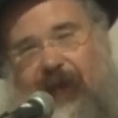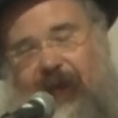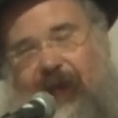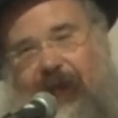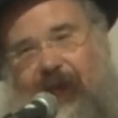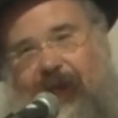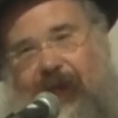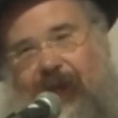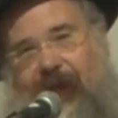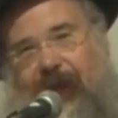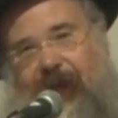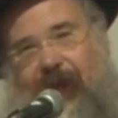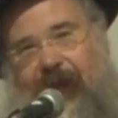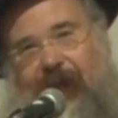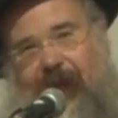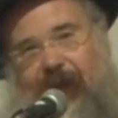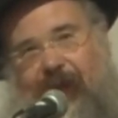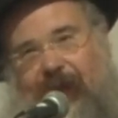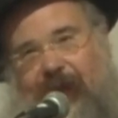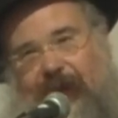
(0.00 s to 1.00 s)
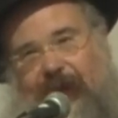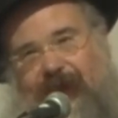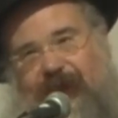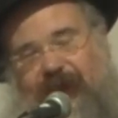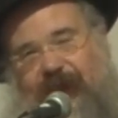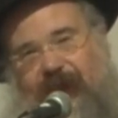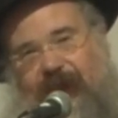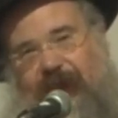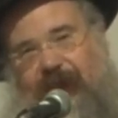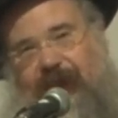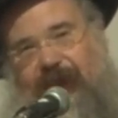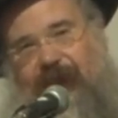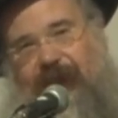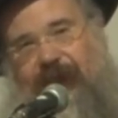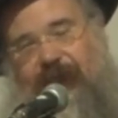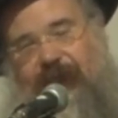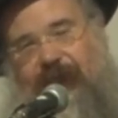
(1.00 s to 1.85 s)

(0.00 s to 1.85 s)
(no one is talking)